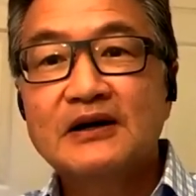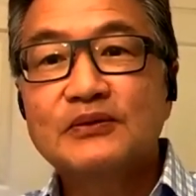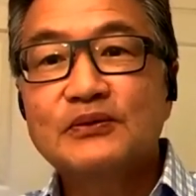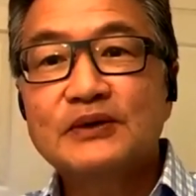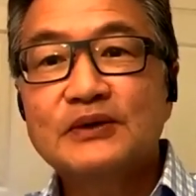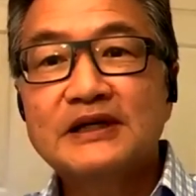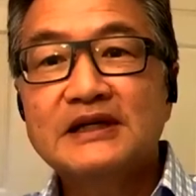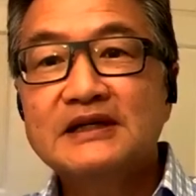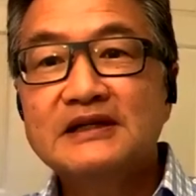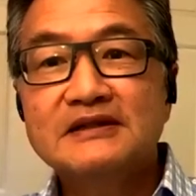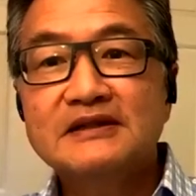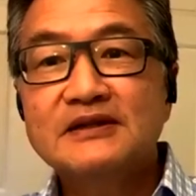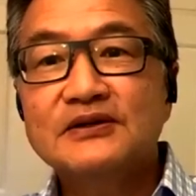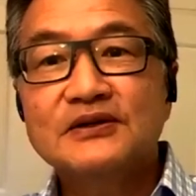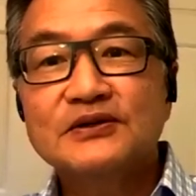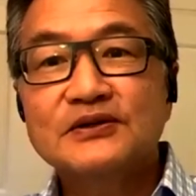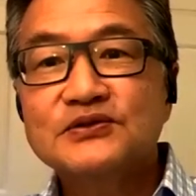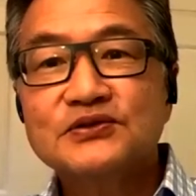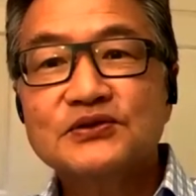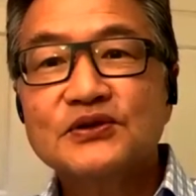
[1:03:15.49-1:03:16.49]

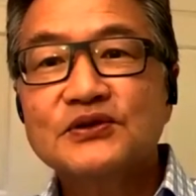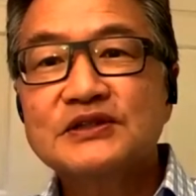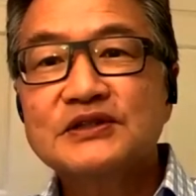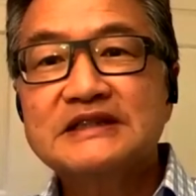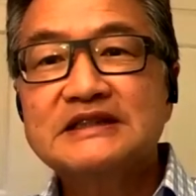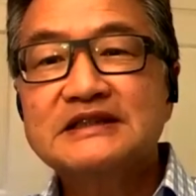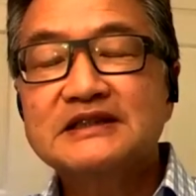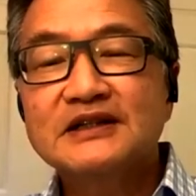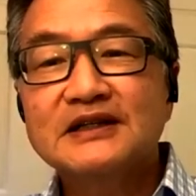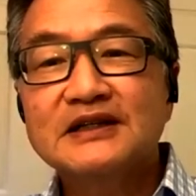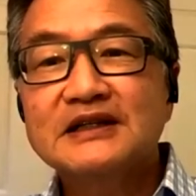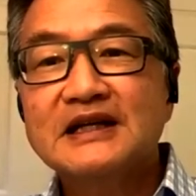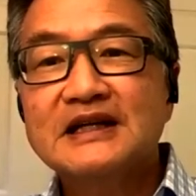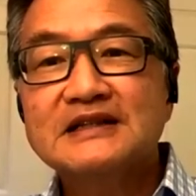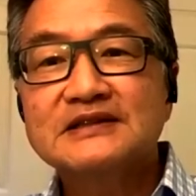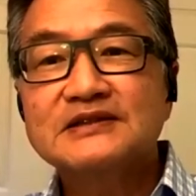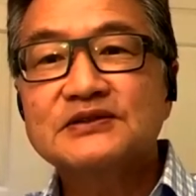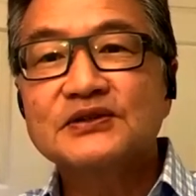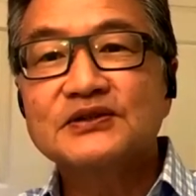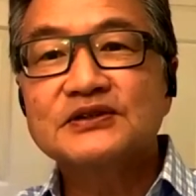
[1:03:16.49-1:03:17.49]
So it's not
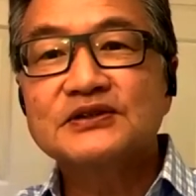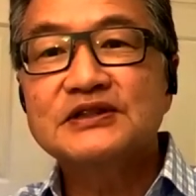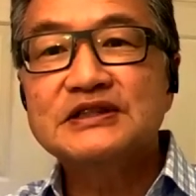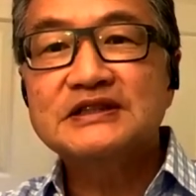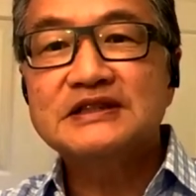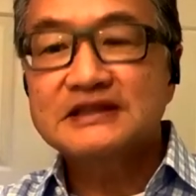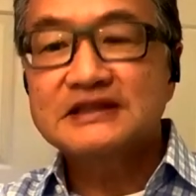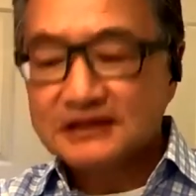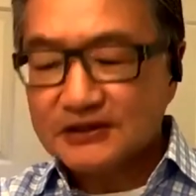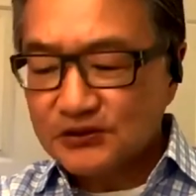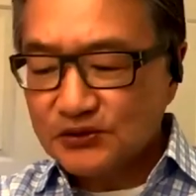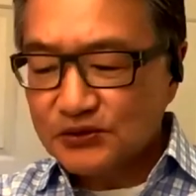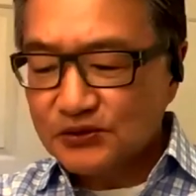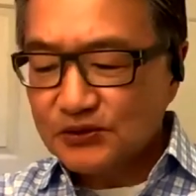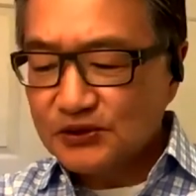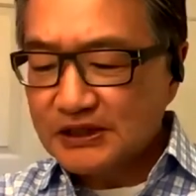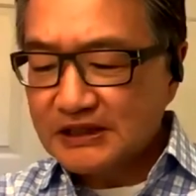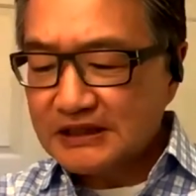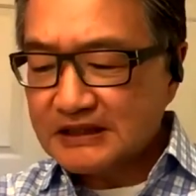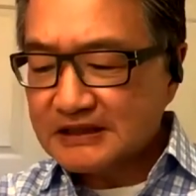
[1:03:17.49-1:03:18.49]
as though this is a
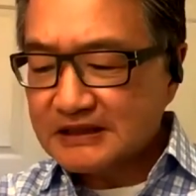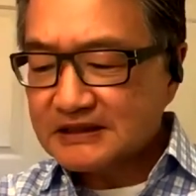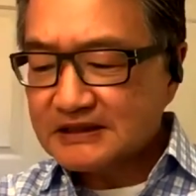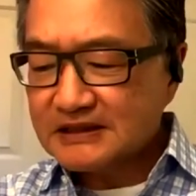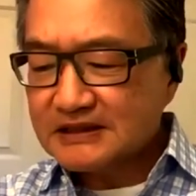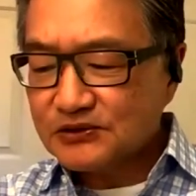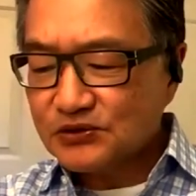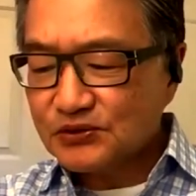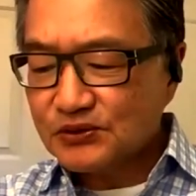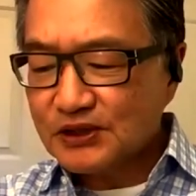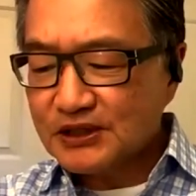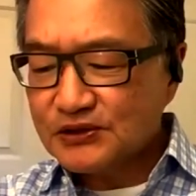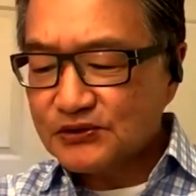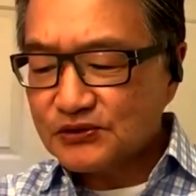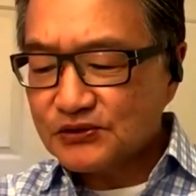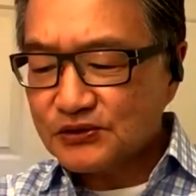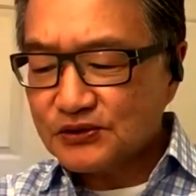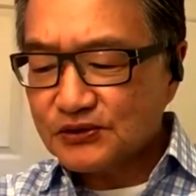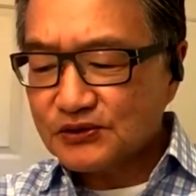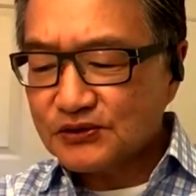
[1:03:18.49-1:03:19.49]
unique
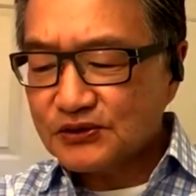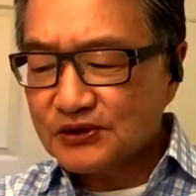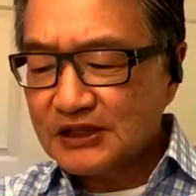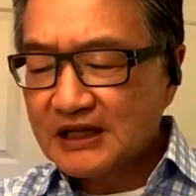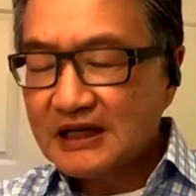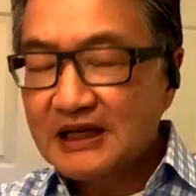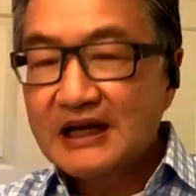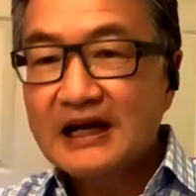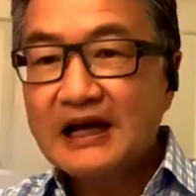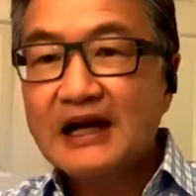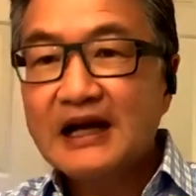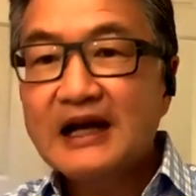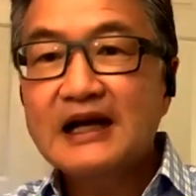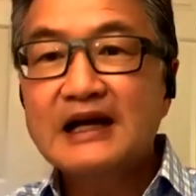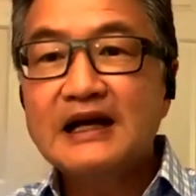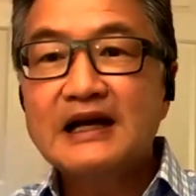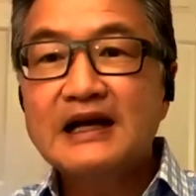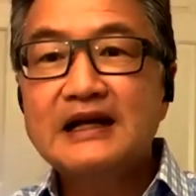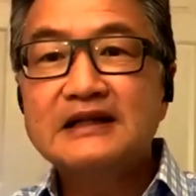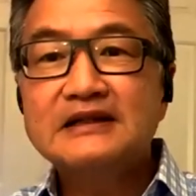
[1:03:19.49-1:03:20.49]
situation.
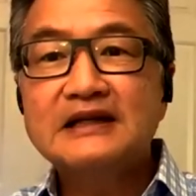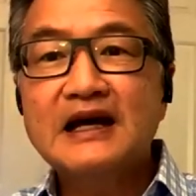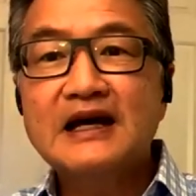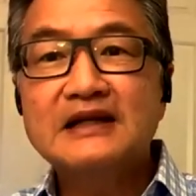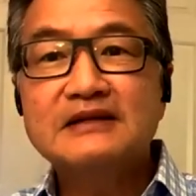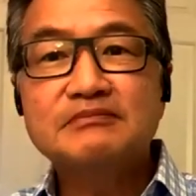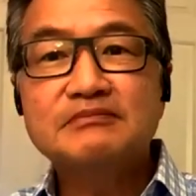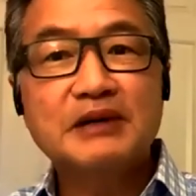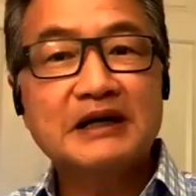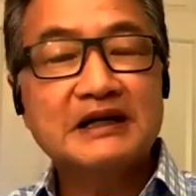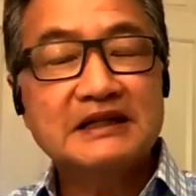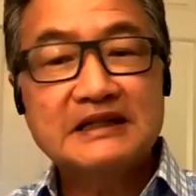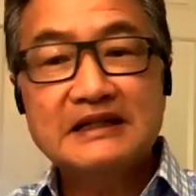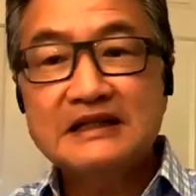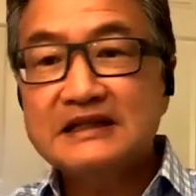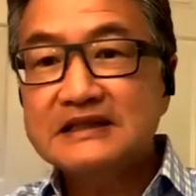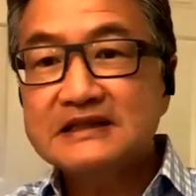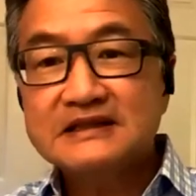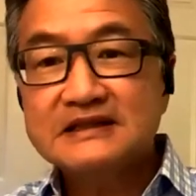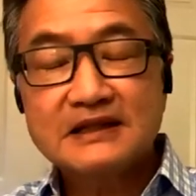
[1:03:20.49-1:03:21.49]
But
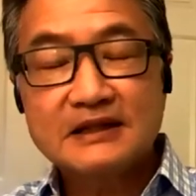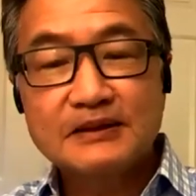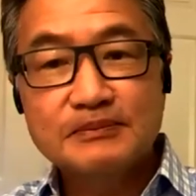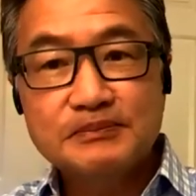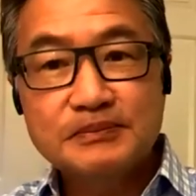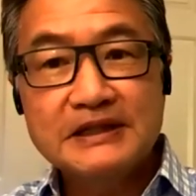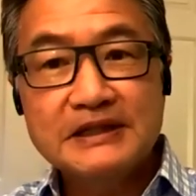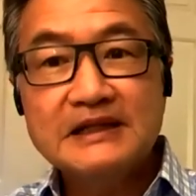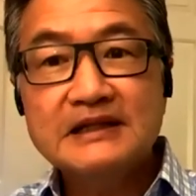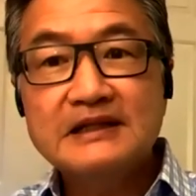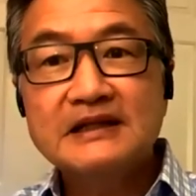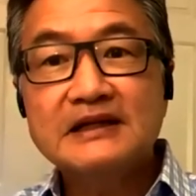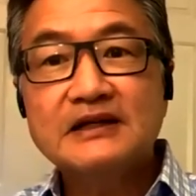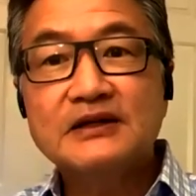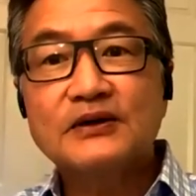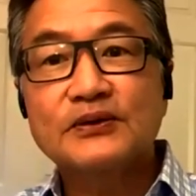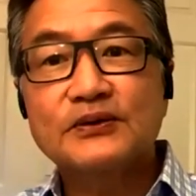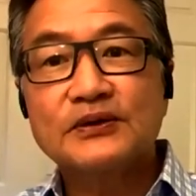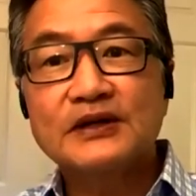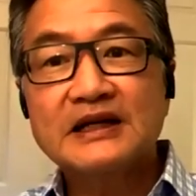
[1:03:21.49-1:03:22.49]
it is completely
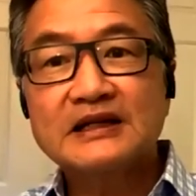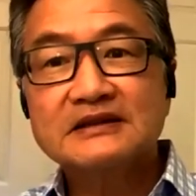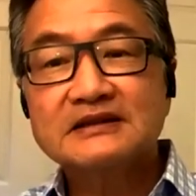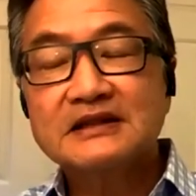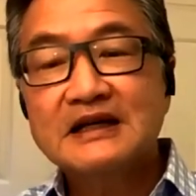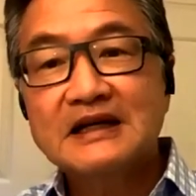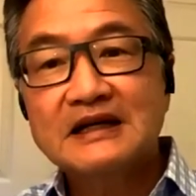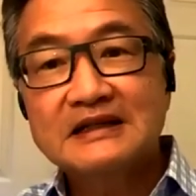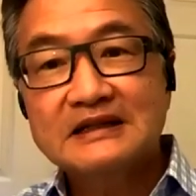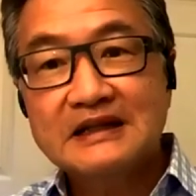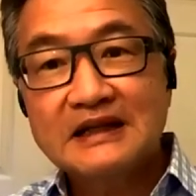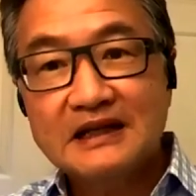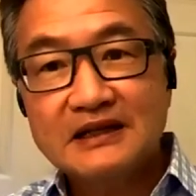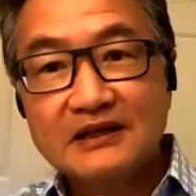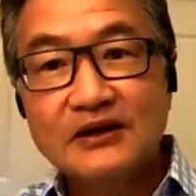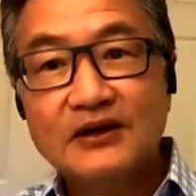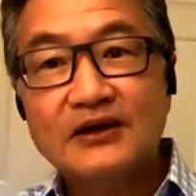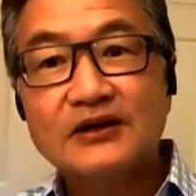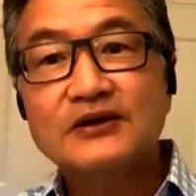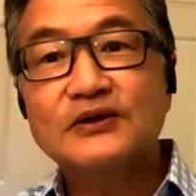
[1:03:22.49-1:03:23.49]
correct. They're
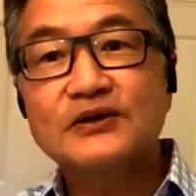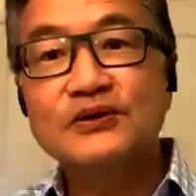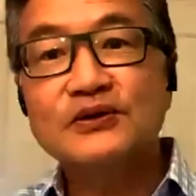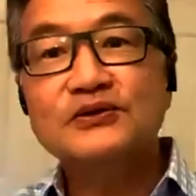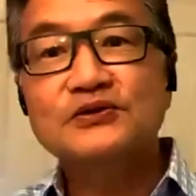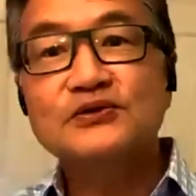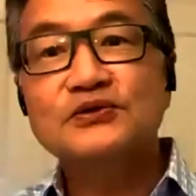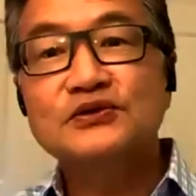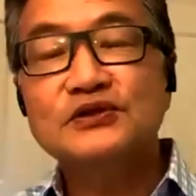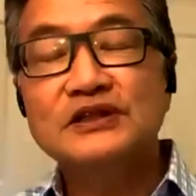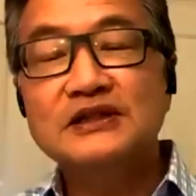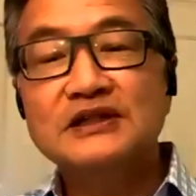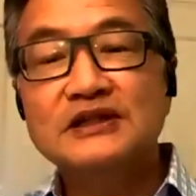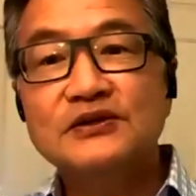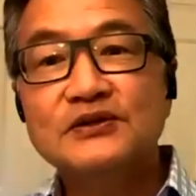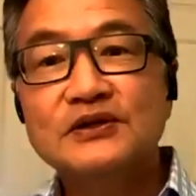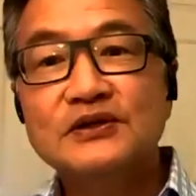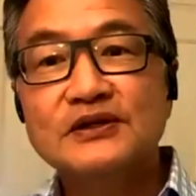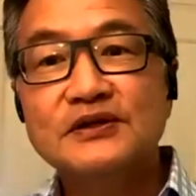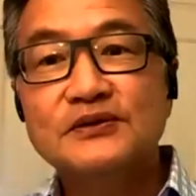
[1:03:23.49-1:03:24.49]
not going to
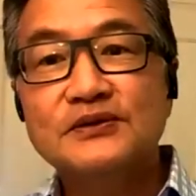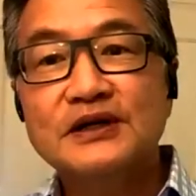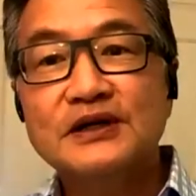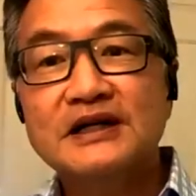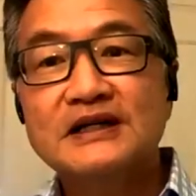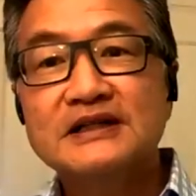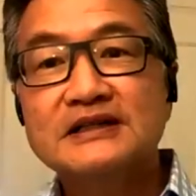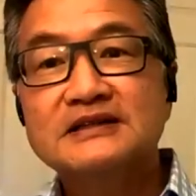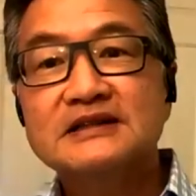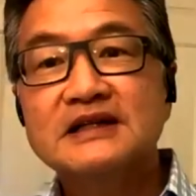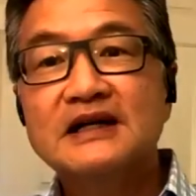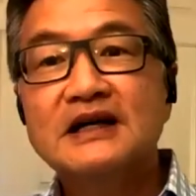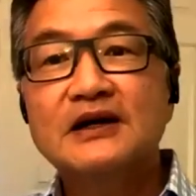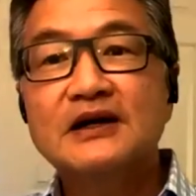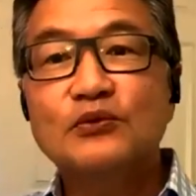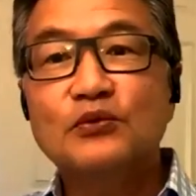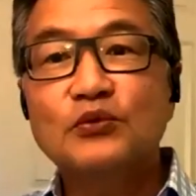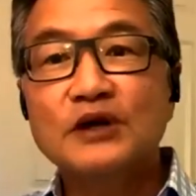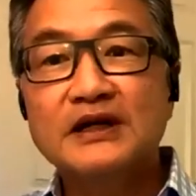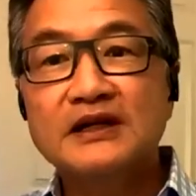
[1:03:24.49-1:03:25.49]
denuclearize.
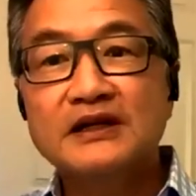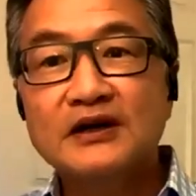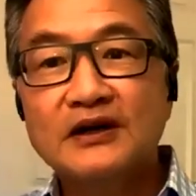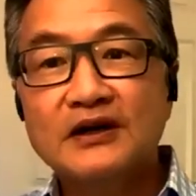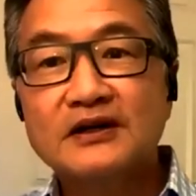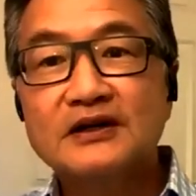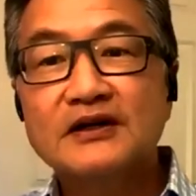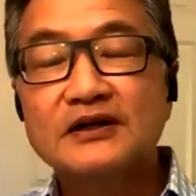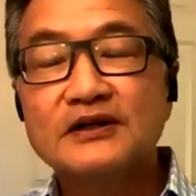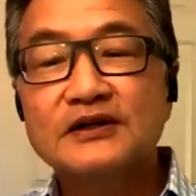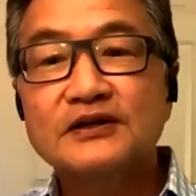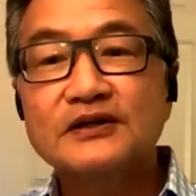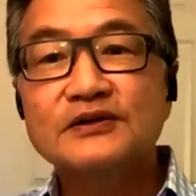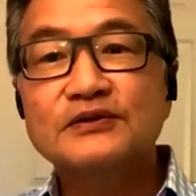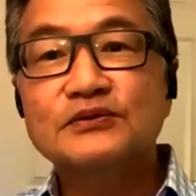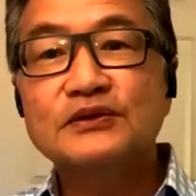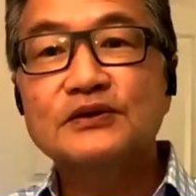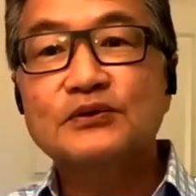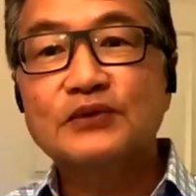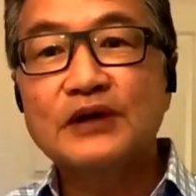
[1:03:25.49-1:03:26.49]
We're not going
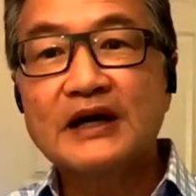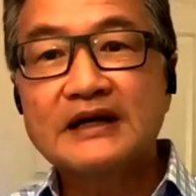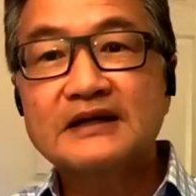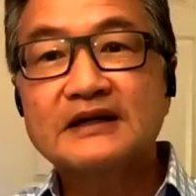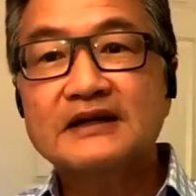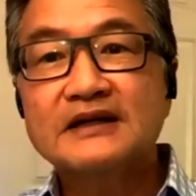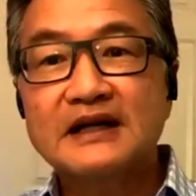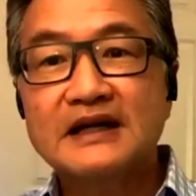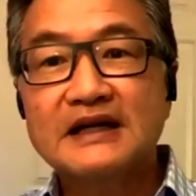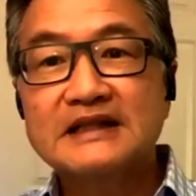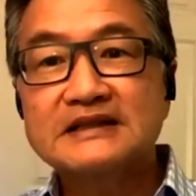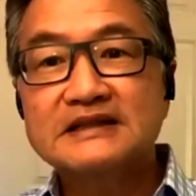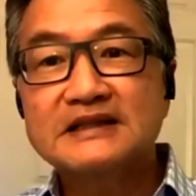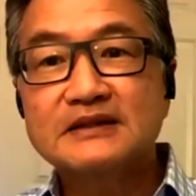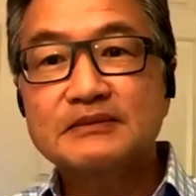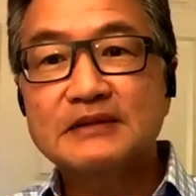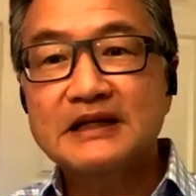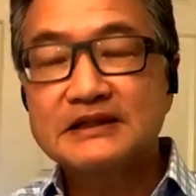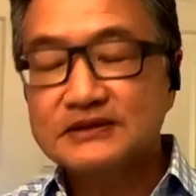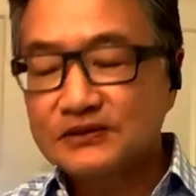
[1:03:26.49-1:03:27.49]
to recognize
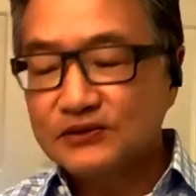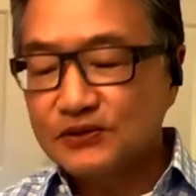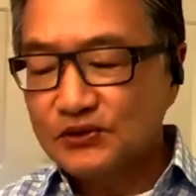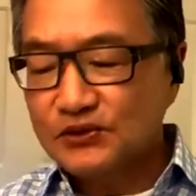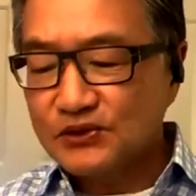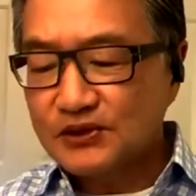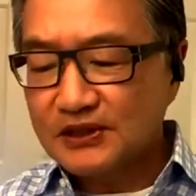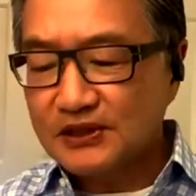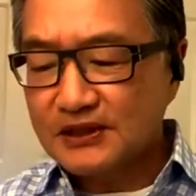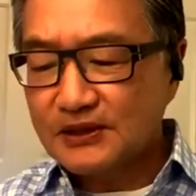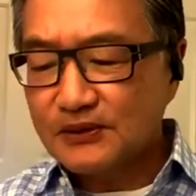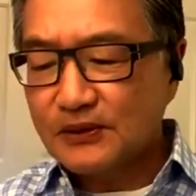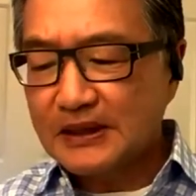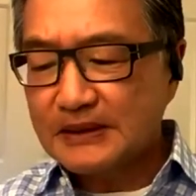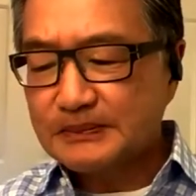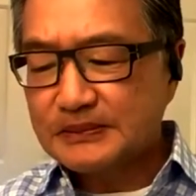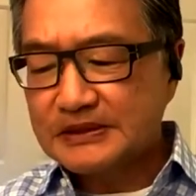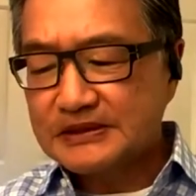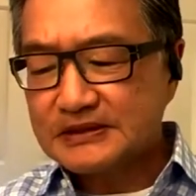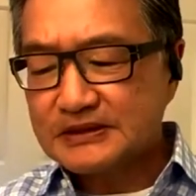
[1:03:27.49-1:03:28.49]
them as a nuclear
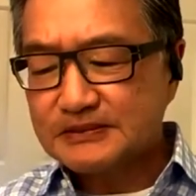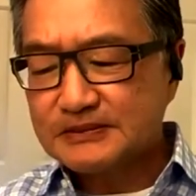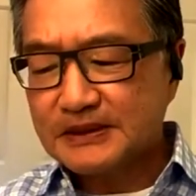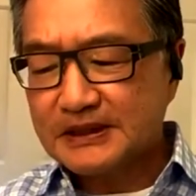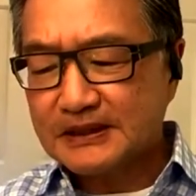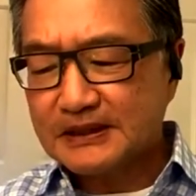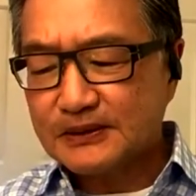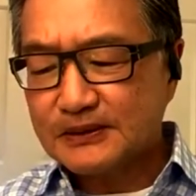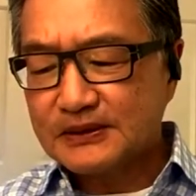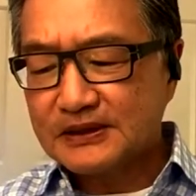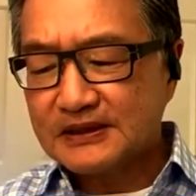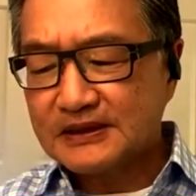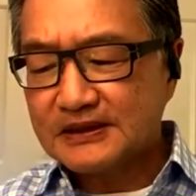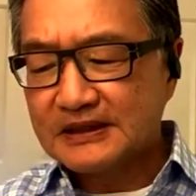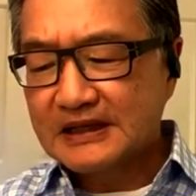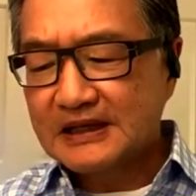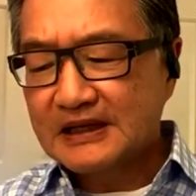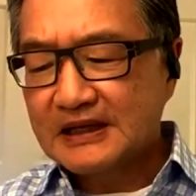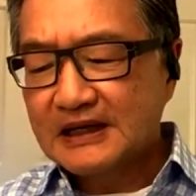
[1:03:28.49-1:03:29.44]
weapons power.